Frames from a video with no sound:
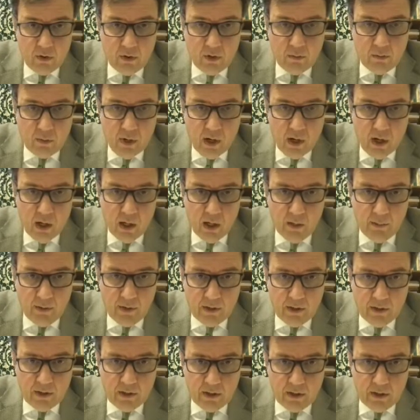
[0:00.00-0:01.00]
of this Parliament
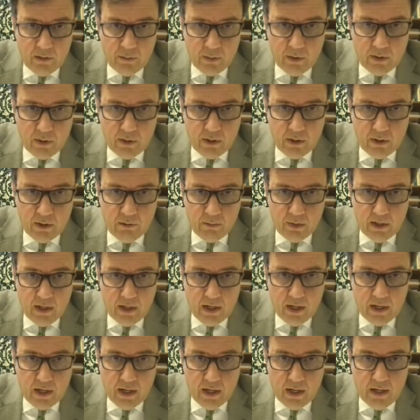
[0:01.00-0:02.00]
to 6.6
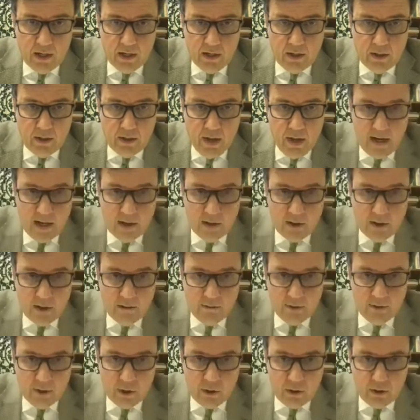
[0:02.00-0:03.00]
billion into energy
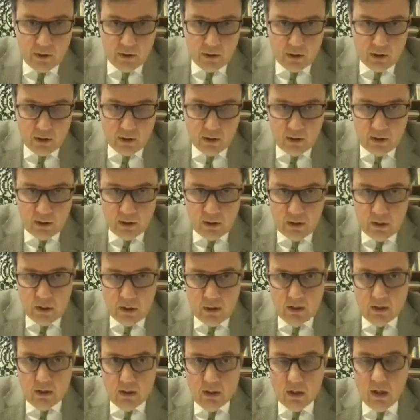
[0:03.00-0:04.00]
efficiency.
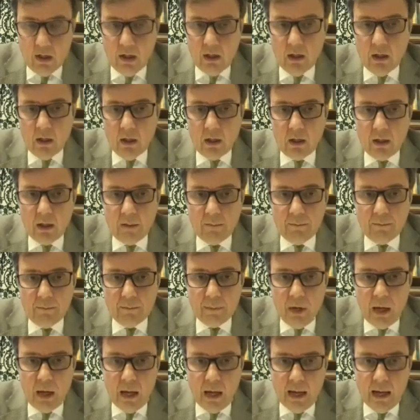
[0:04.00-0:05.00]

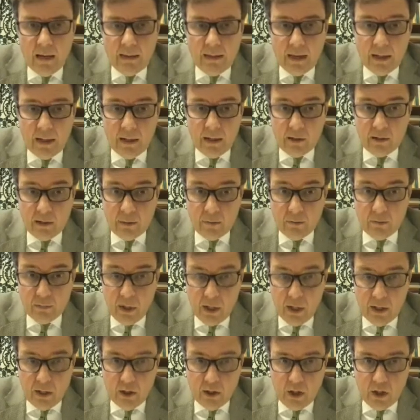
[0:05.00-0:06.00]
And that is a
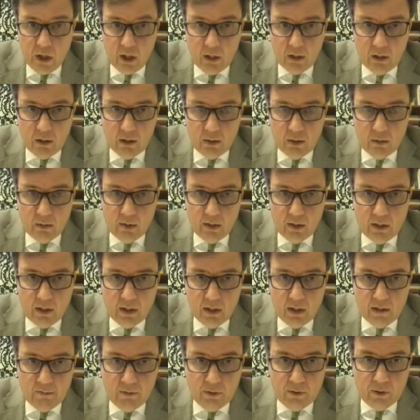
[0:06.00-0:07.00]
big chunk. We
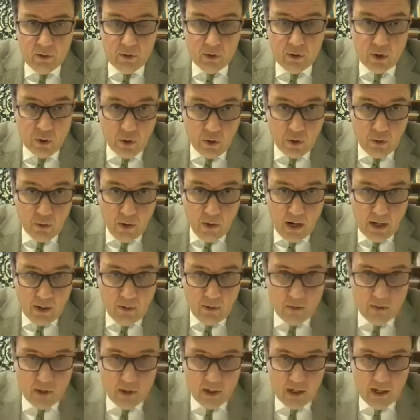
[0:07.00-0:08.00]
have got a good
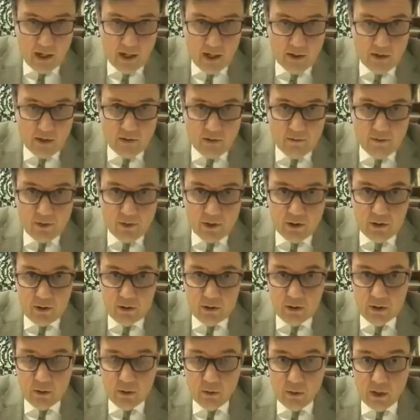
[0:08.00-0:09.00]
record in energy
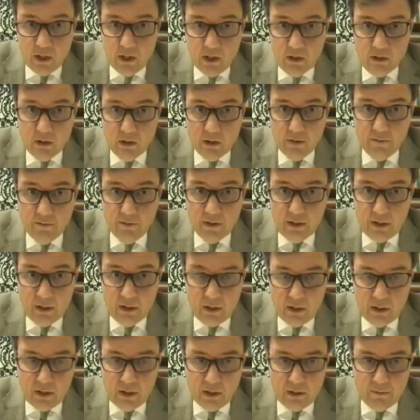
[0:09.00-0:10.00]
efficiency. We need to
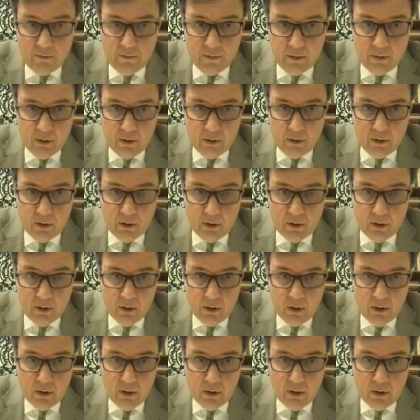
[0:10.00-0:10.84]
obviously go further.